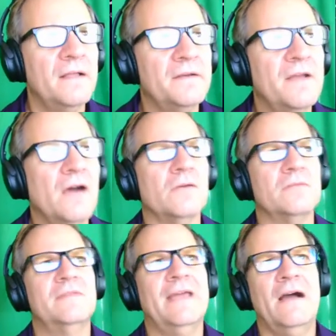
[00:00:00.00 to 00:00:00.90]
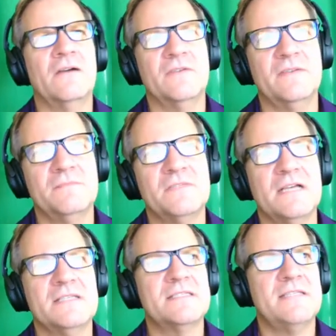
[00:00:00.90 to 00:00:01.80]
Note, the algorithm
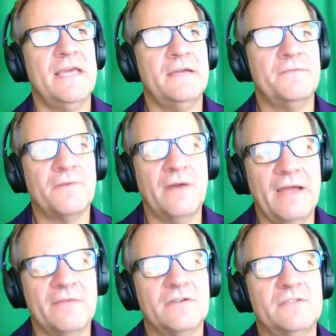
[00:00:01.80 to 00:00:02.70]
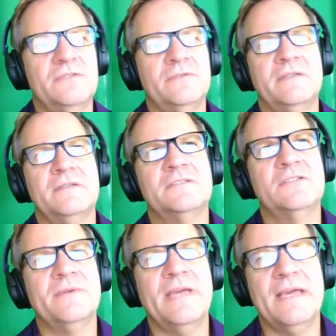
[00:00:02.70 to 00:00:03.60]
does take forever to
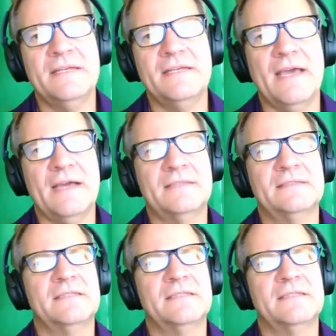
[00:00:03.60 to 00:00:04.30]
index.